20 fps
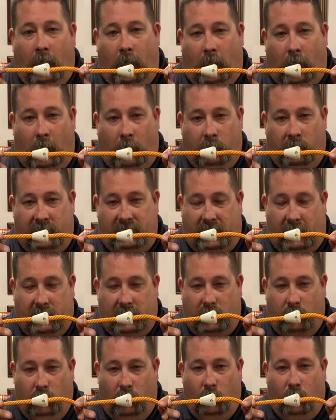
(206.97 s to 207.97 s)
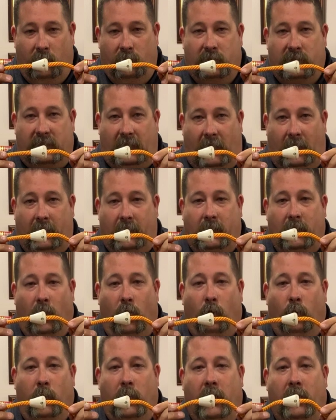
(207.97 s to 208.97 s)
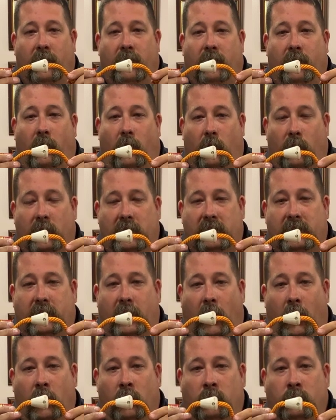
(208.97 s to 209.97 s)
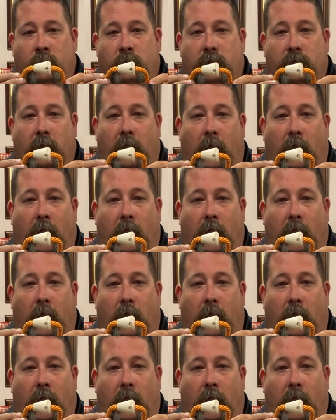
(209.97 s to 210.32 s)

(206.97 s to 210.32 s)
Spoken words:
The system that we've decided to go with are these cones.